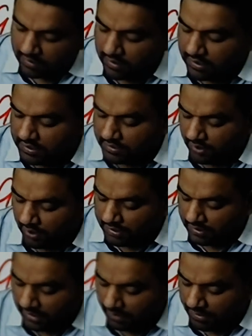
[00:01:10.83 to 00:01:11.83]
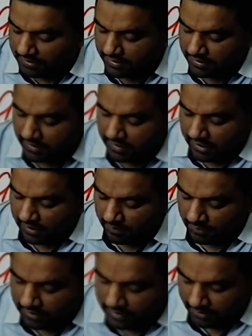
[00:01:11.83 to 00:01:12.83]
this is we call as lipase, and
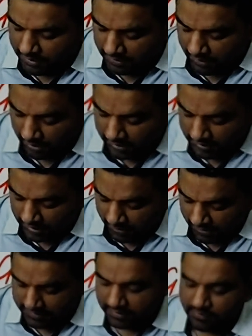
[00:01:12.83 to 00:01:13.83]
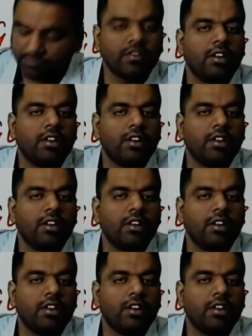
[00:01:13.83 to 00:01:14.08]
this substance we call as amylase.